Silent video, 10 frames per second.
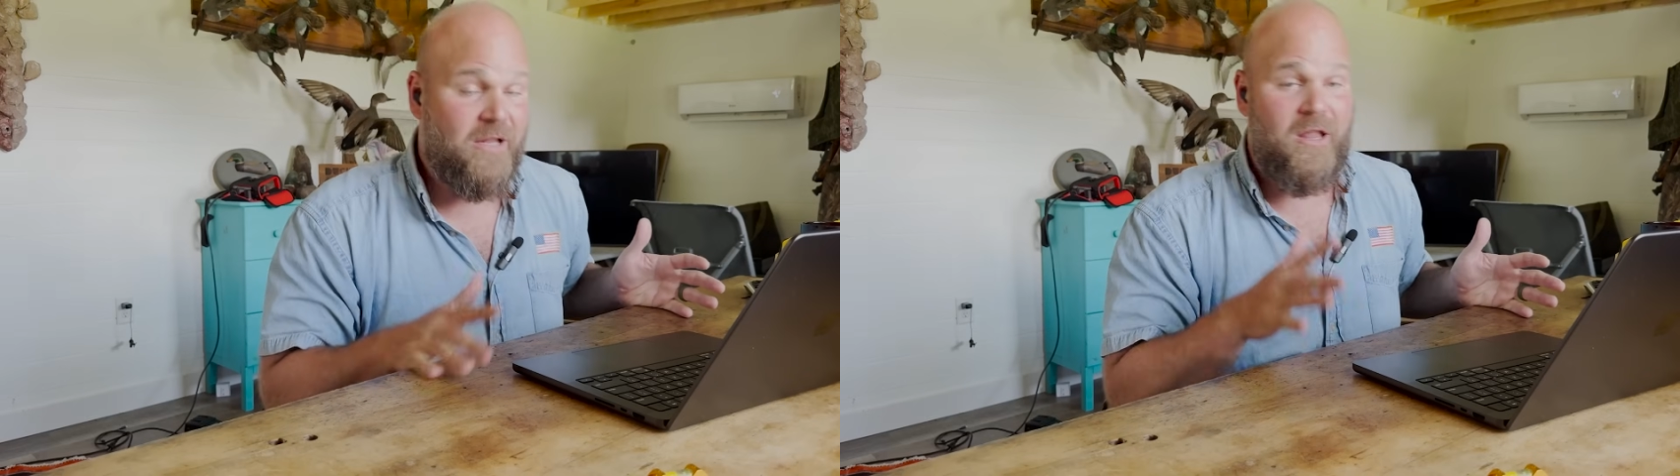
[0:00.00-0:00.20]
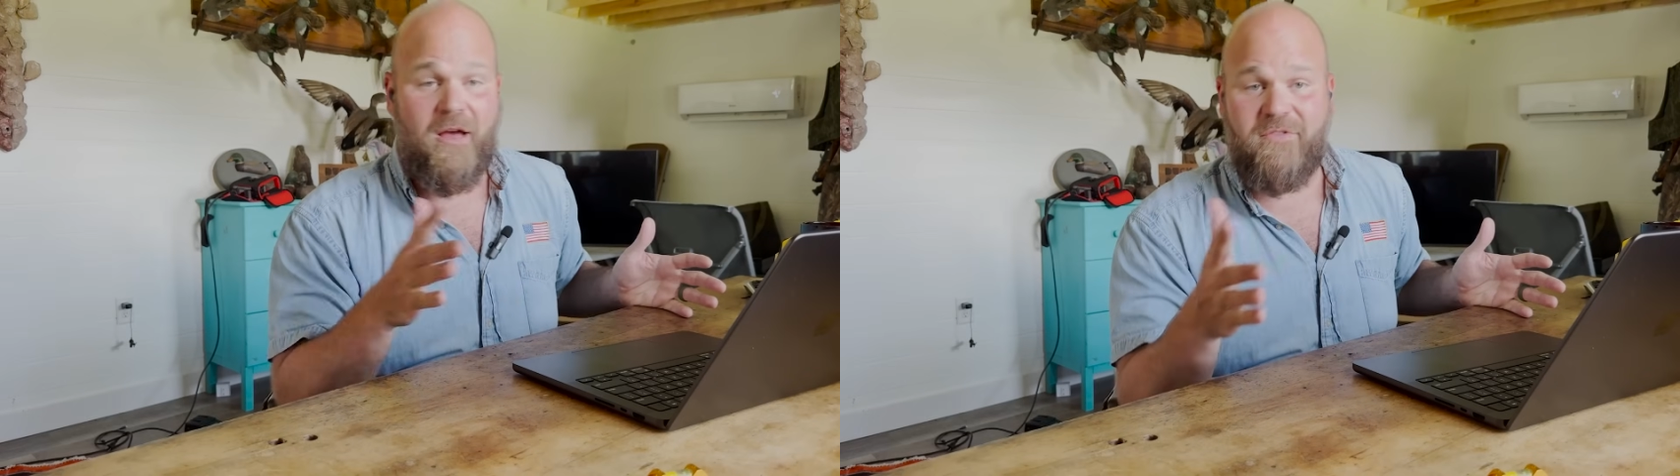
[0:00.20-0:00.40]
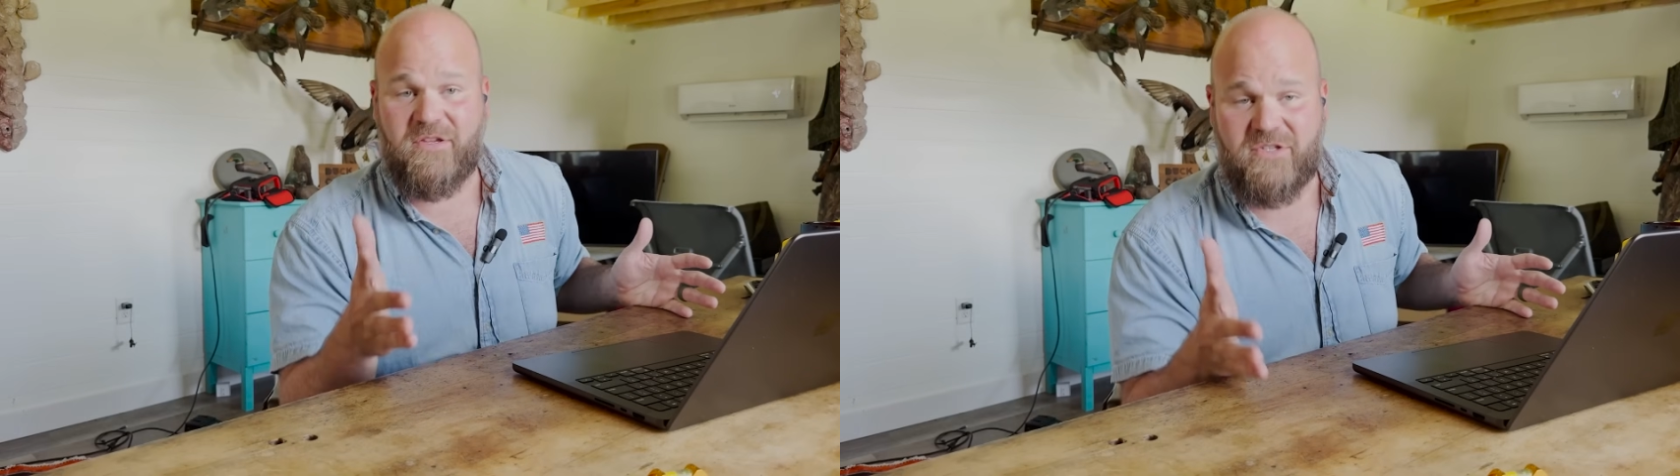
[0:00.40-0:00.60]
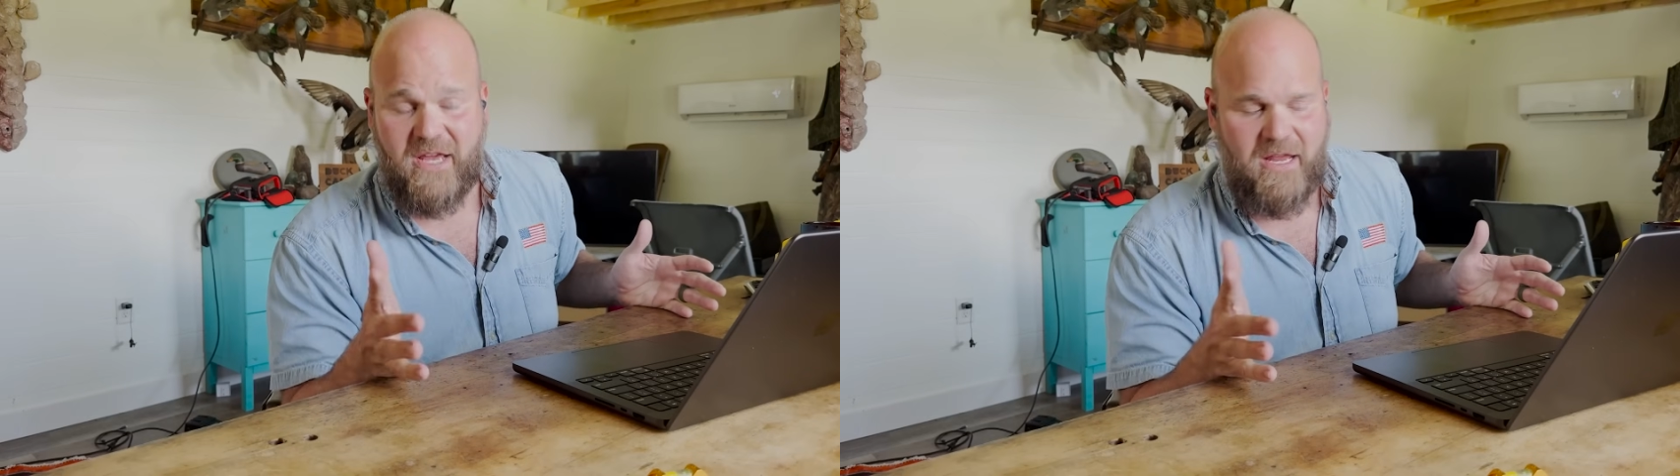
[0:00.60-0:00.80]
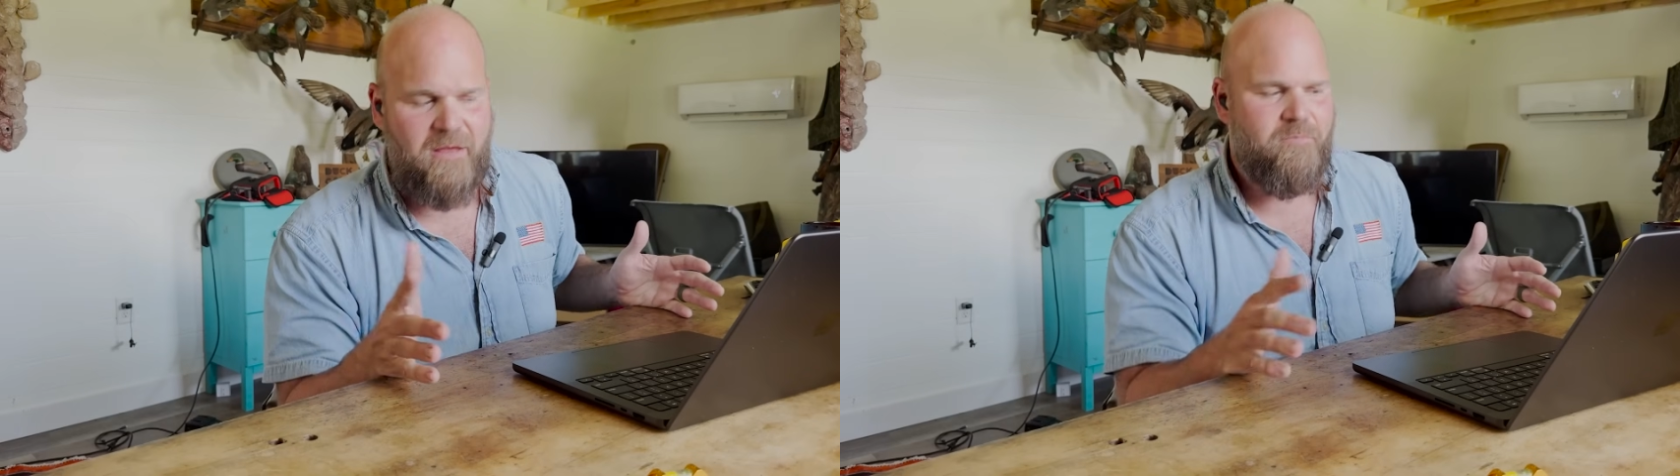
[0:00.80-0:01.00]
I love the
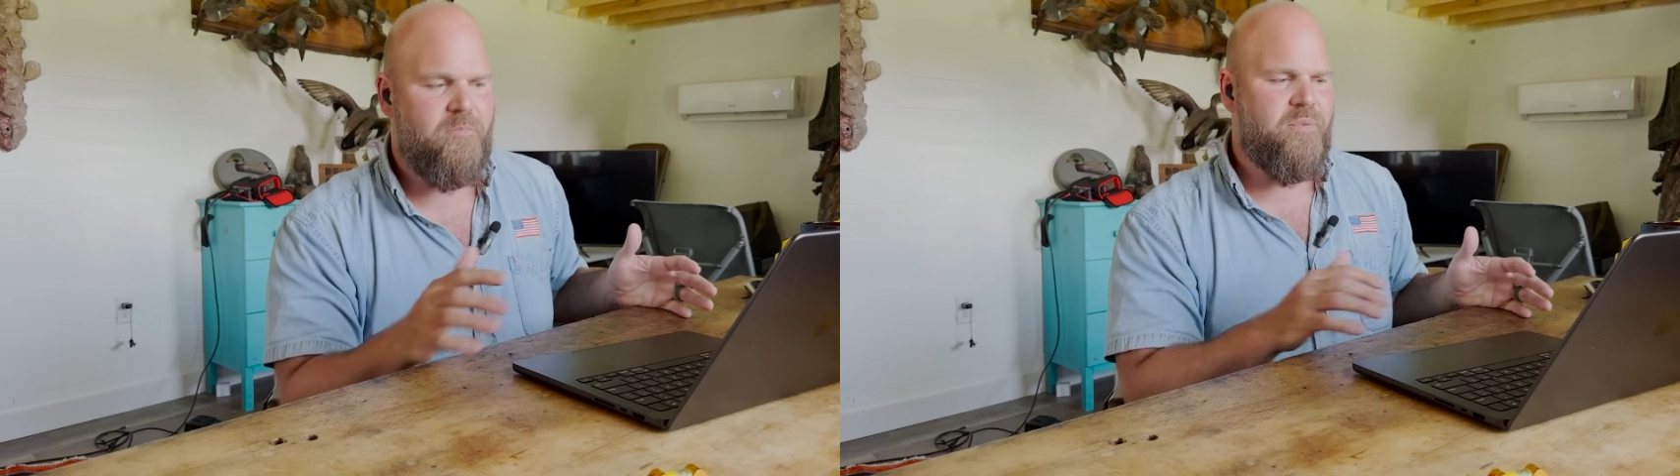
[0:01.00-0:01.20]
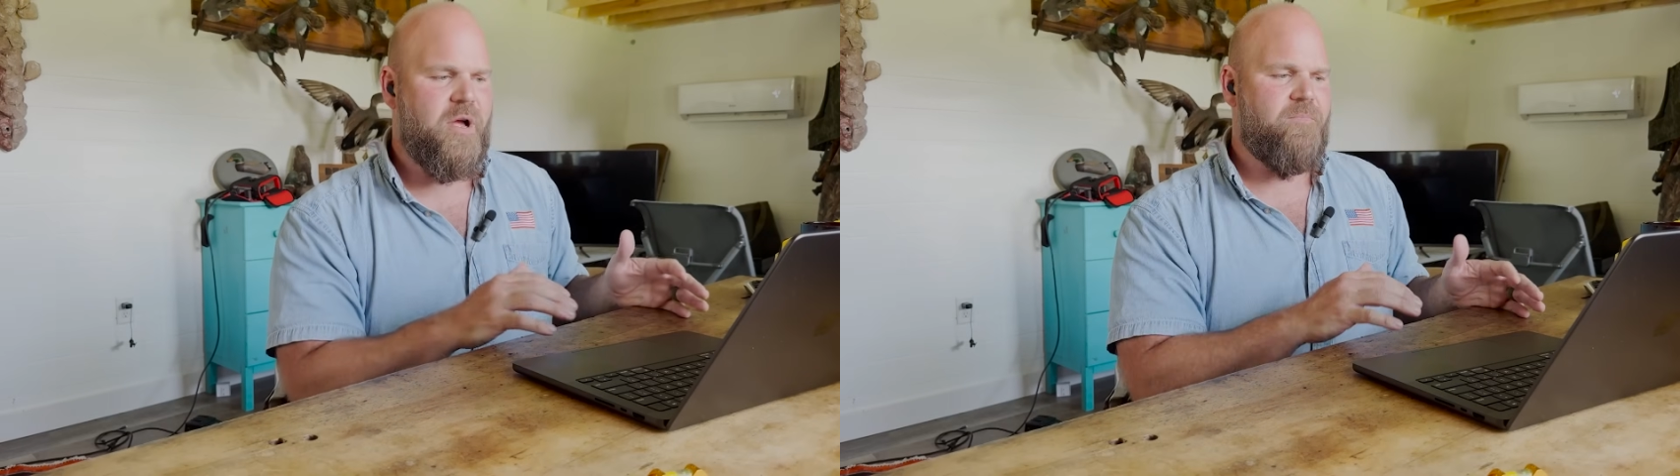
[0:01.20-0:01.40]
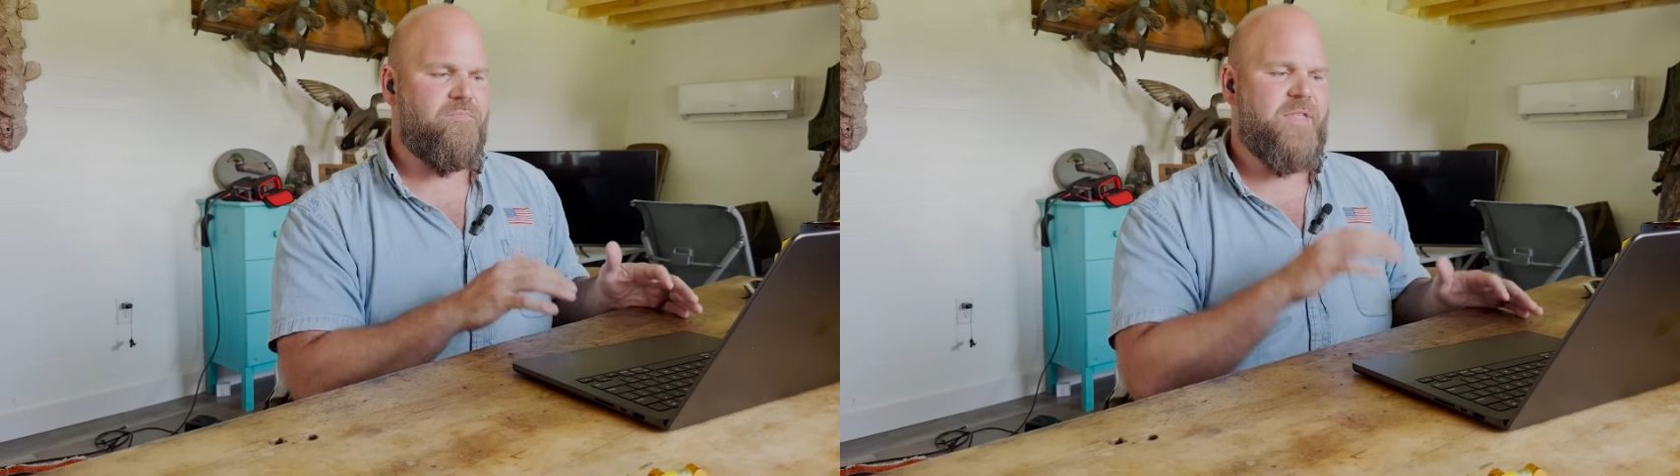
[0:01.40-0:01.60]
city, but